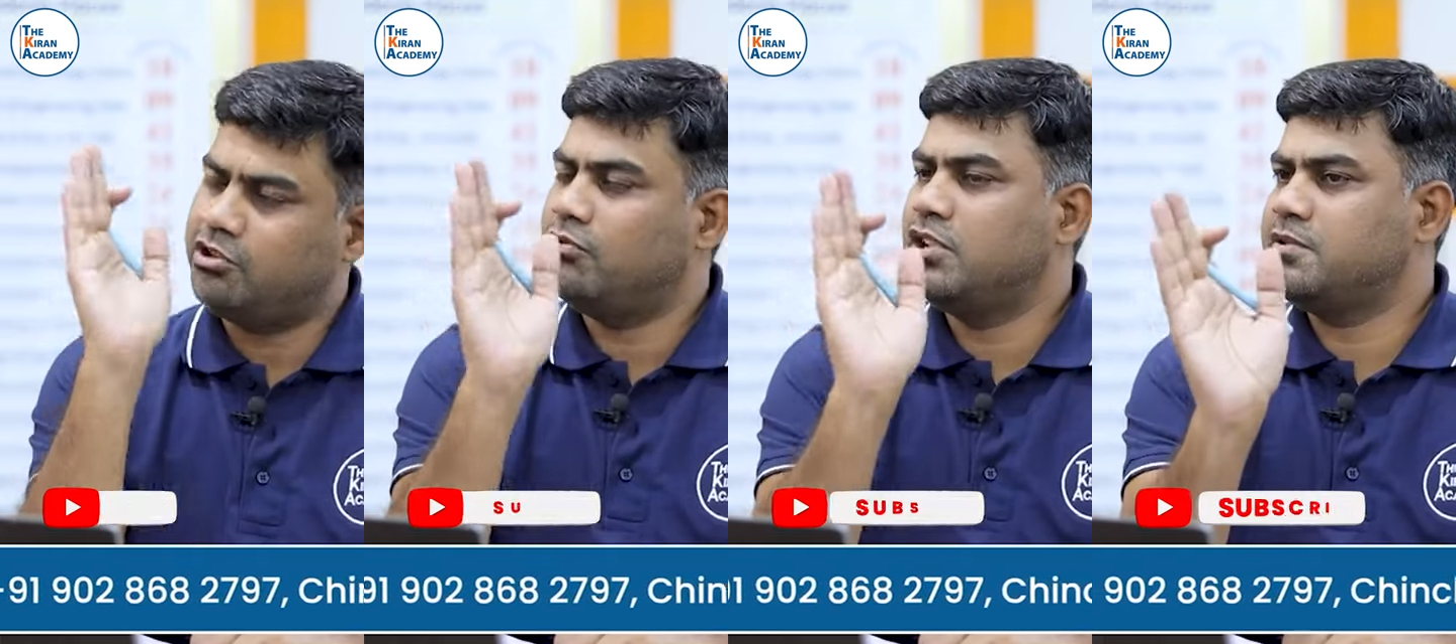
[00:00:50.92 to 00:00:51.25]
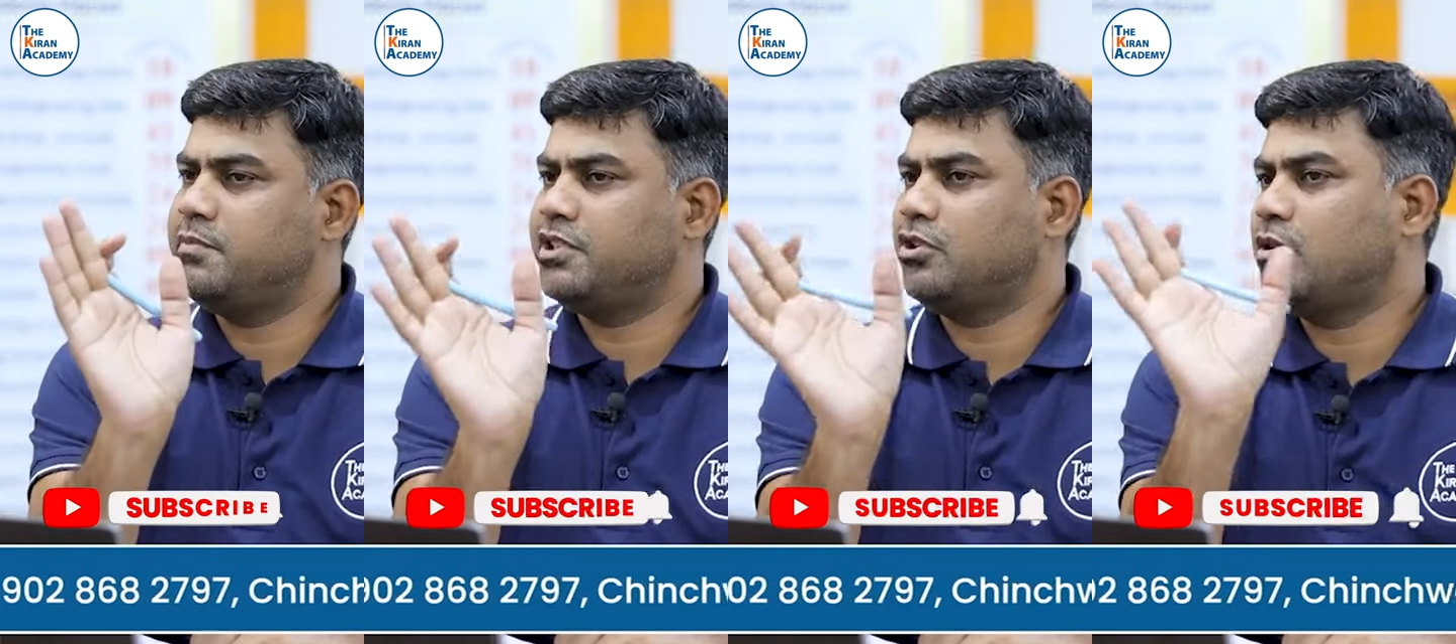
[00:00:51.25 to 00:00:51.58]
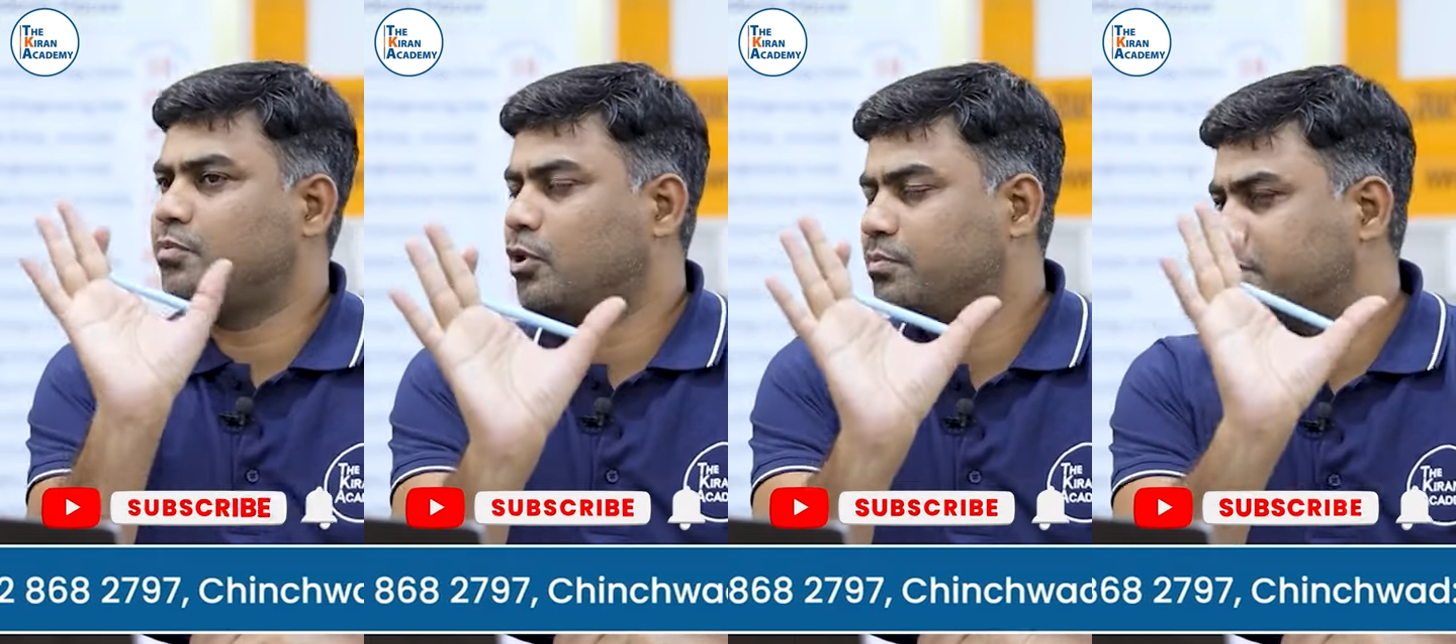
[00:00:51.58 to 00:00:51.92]
Equals method
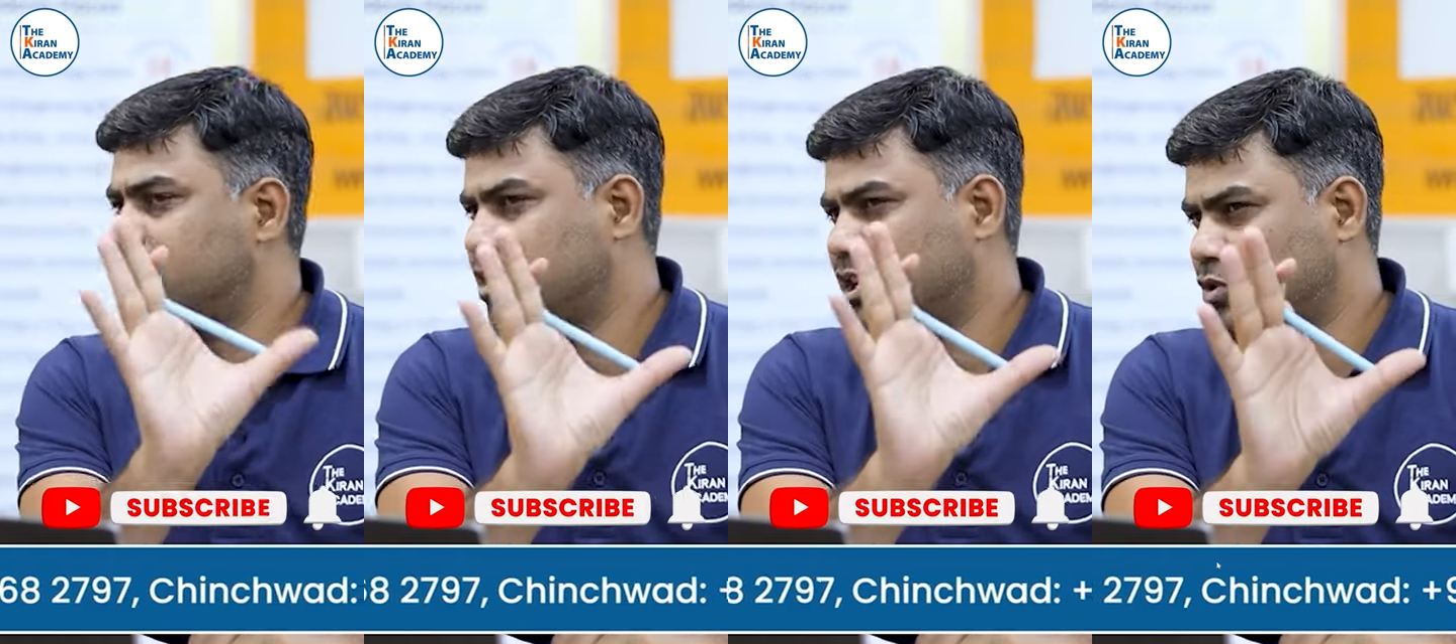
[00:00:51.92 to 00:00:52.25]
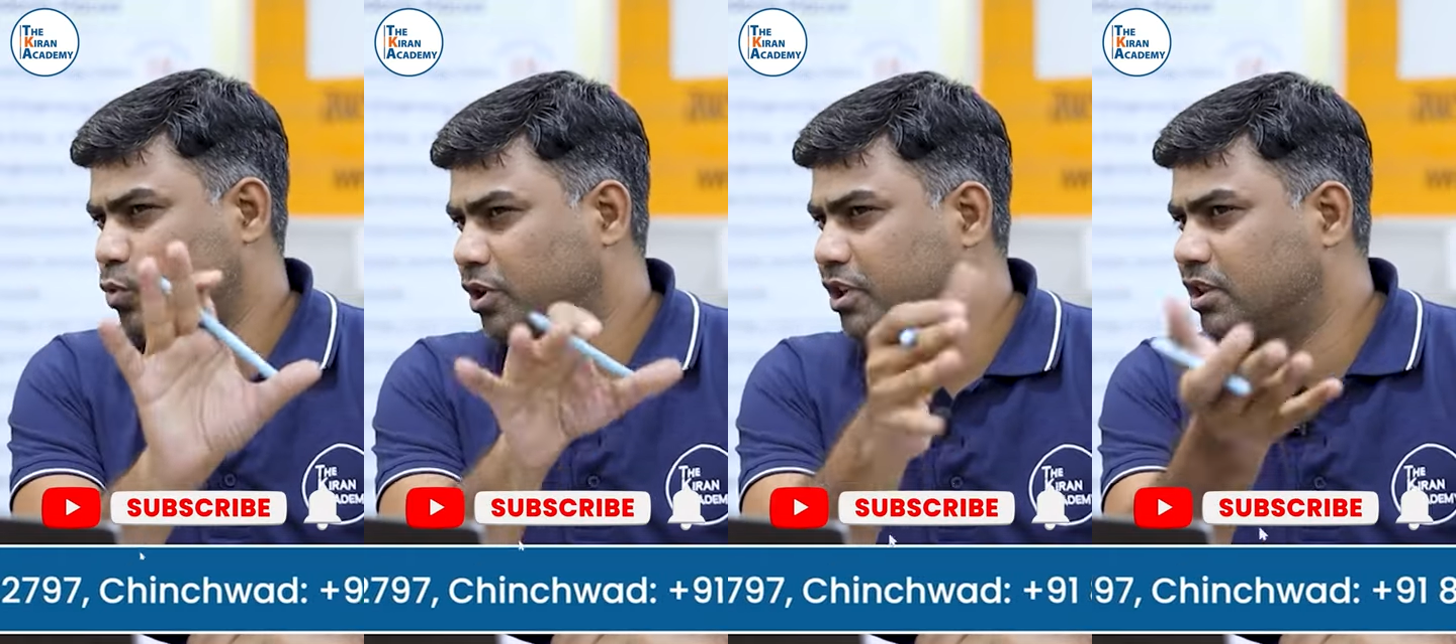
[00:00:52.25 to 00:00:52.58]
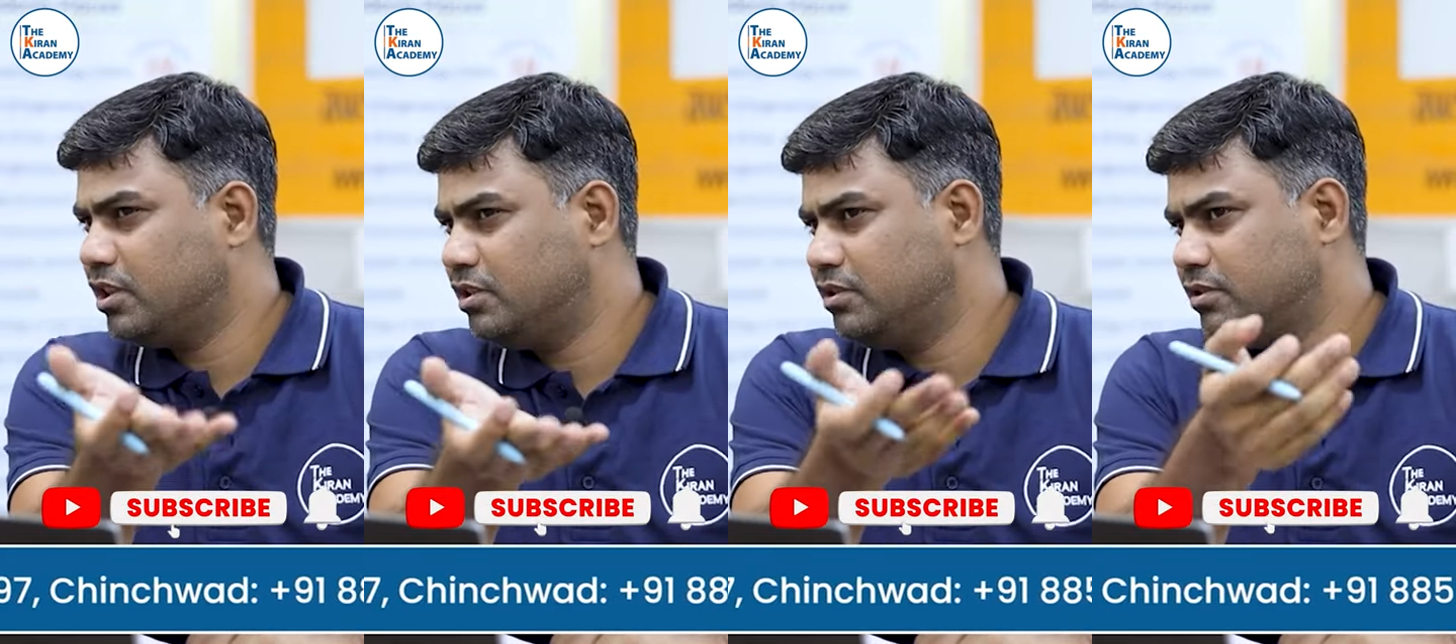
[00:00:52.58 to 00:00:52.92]
of object class, what it
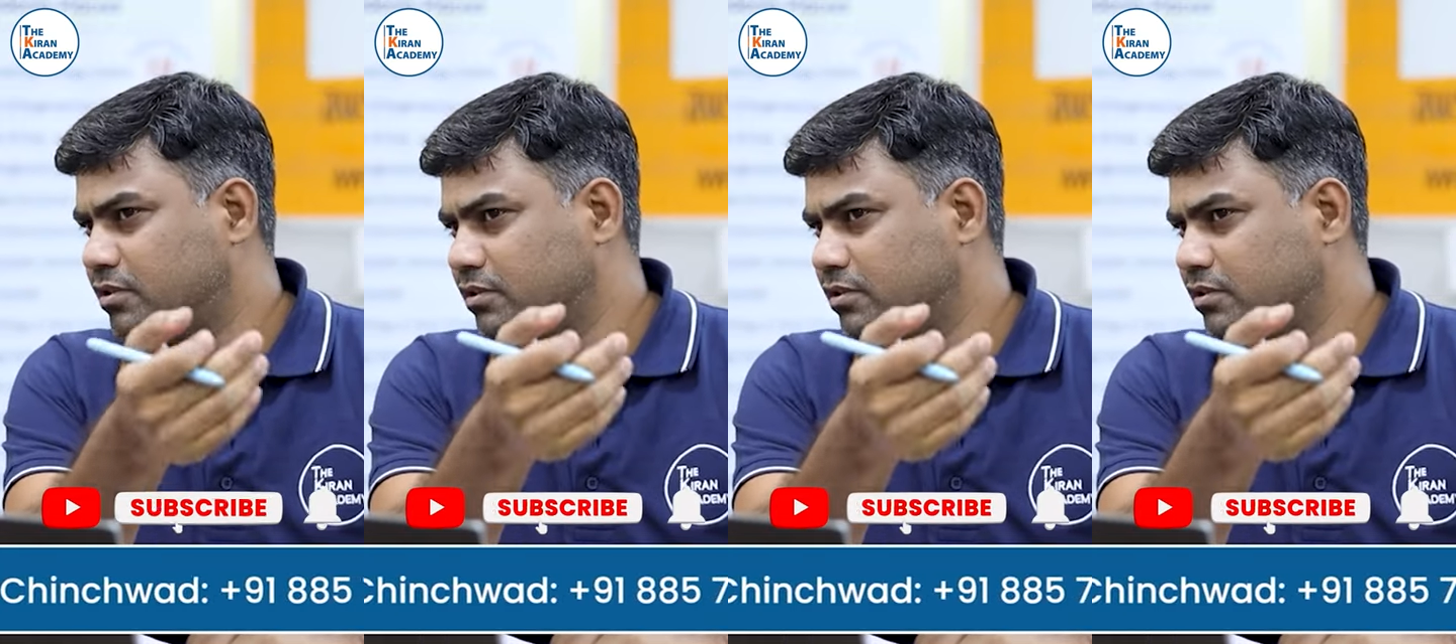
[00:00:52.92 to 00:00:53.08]
does?